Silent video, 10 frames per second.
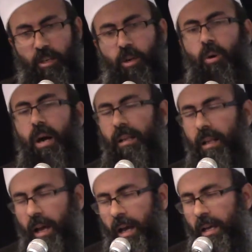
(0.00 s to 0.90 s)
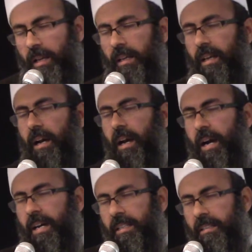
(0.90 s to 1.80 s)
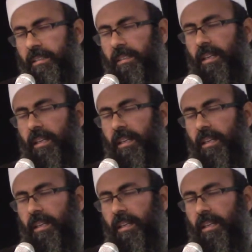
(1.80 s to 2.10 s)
Oh Allah, I